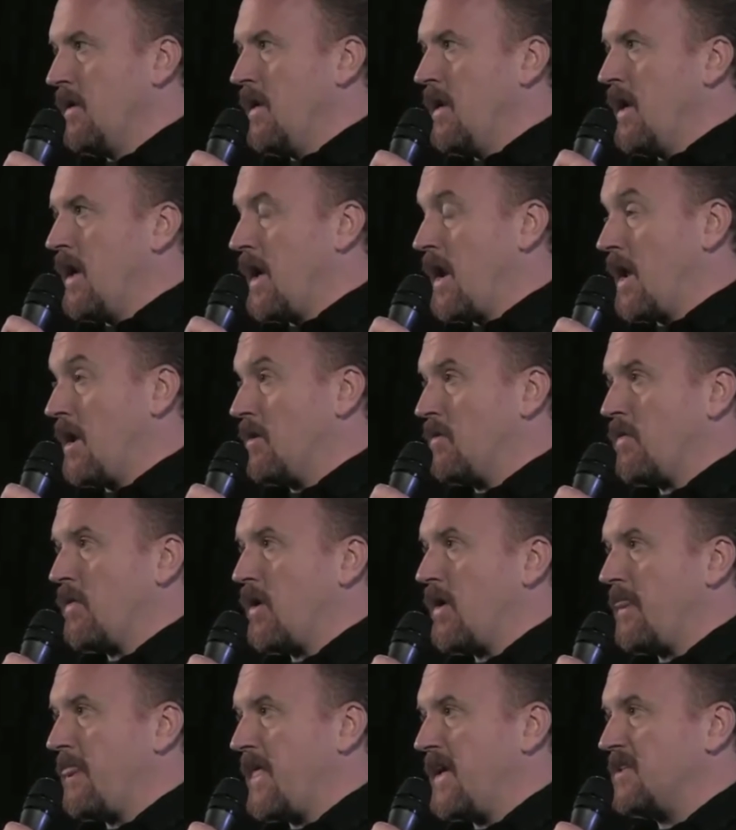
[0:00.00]
And I
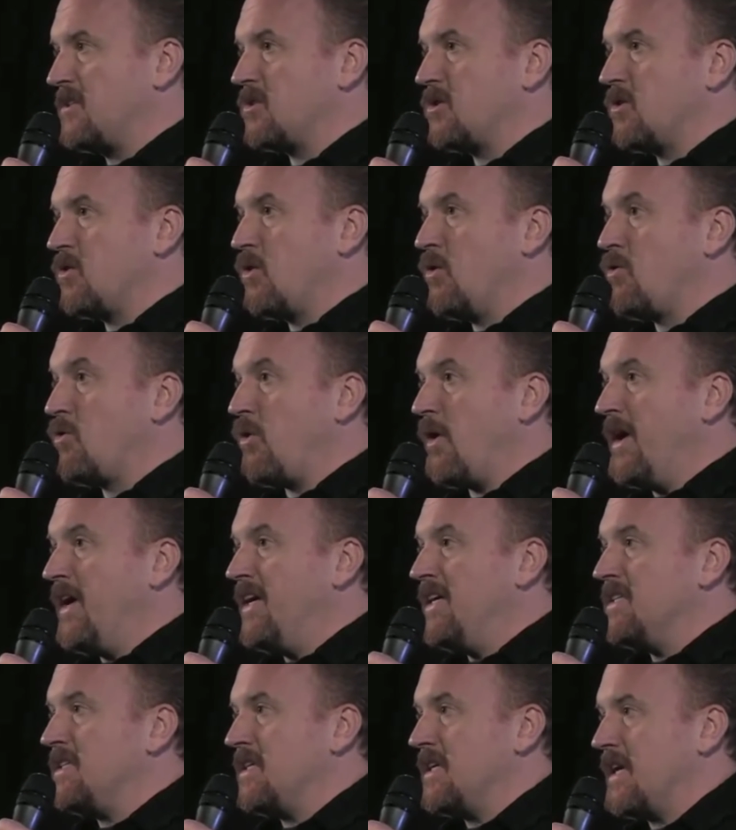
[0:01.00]
thought, that's
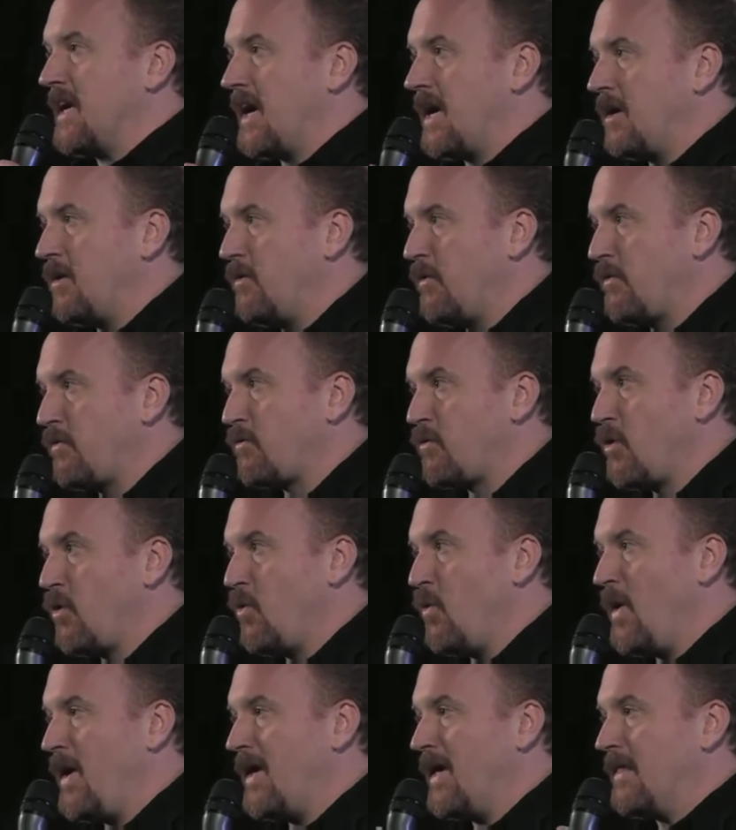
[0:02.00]
crazy. How do you throw
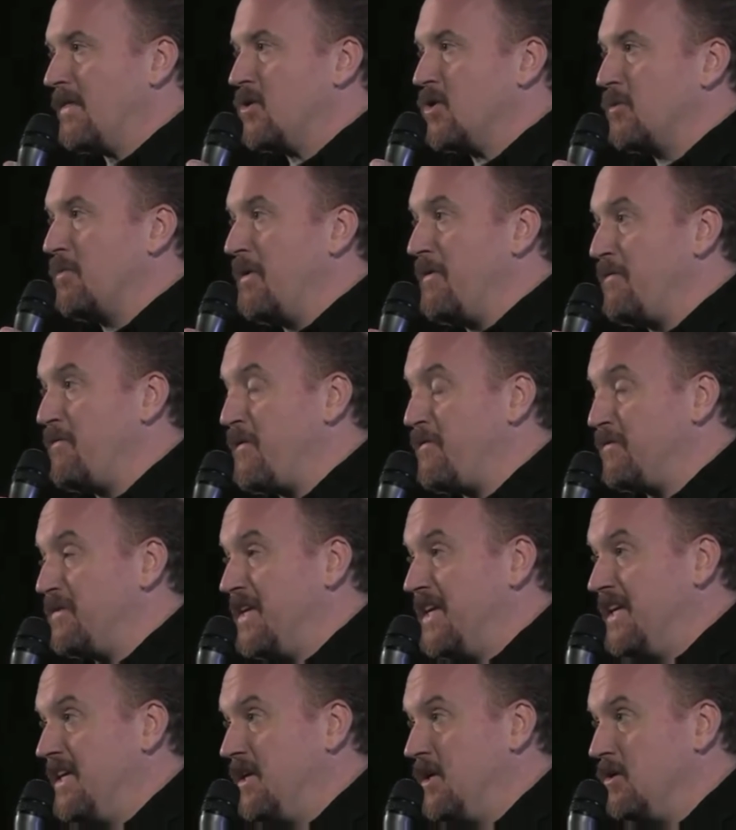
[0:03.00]
away? It took me
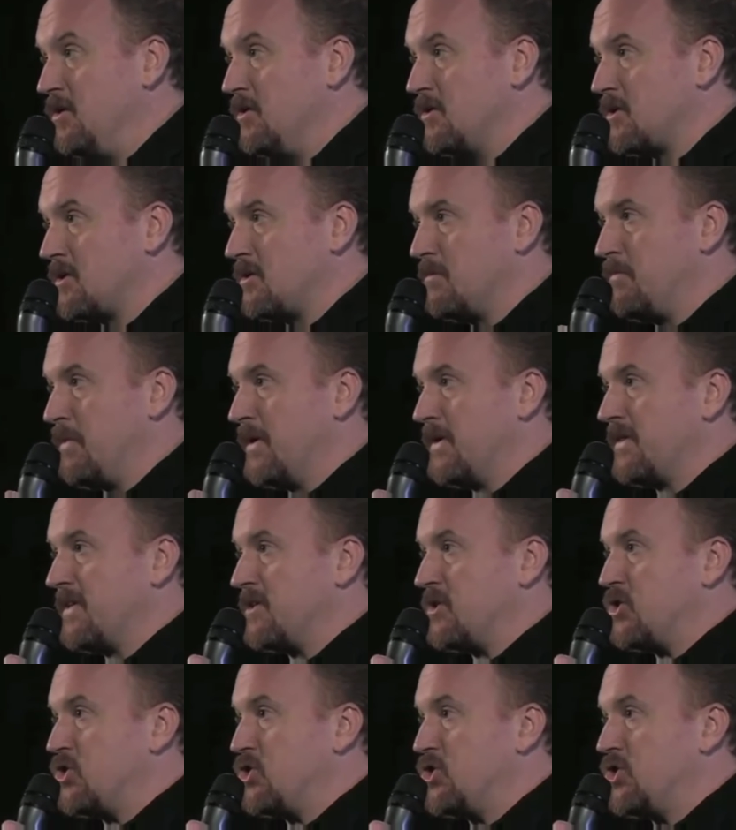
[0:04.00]
15 years to build
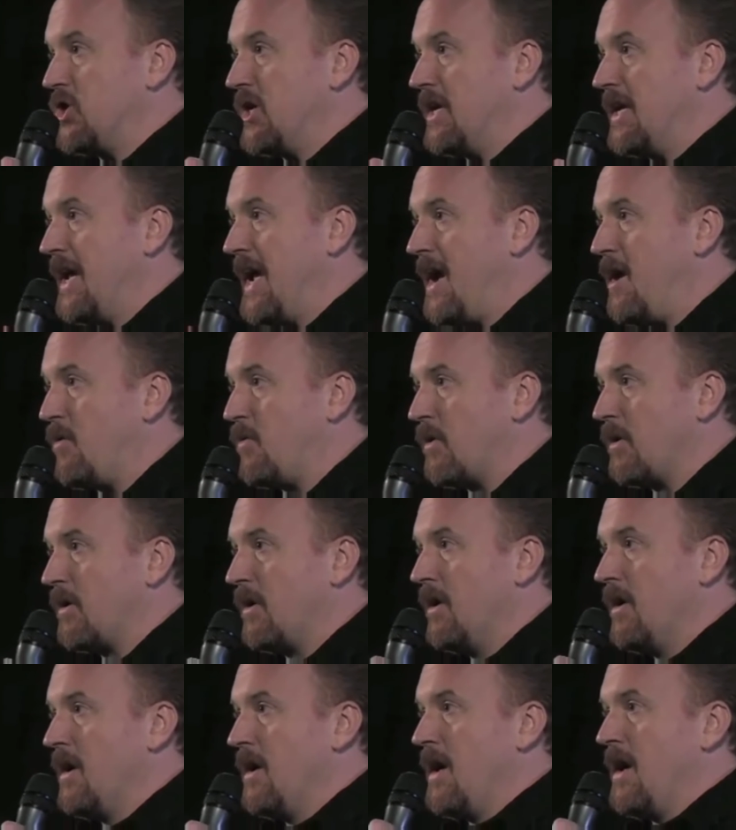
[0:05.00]
this shitty hour.
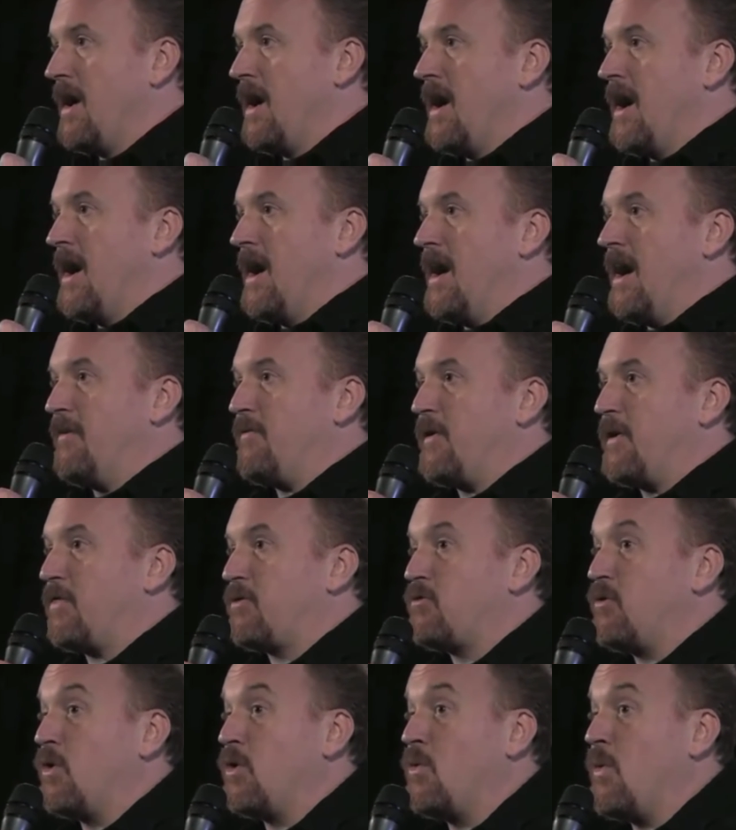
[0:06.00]
If I
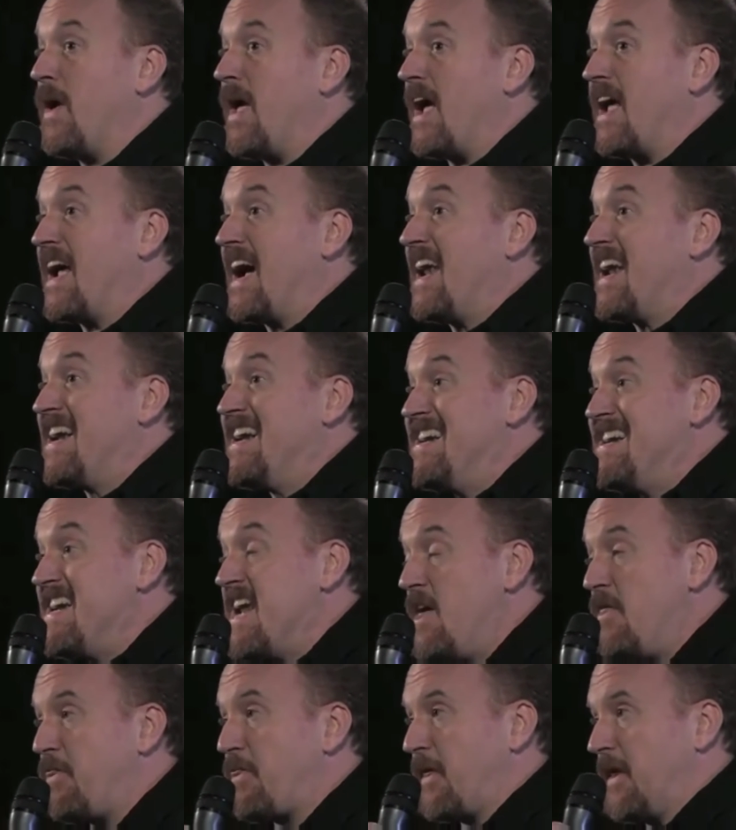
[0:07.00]
throw it away, I got
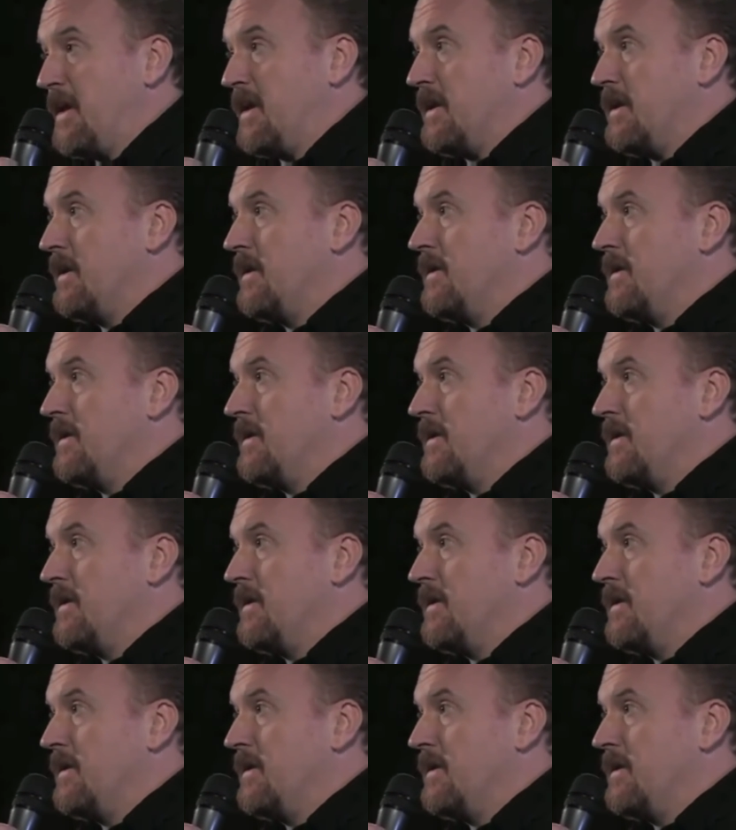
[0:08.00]
nothing.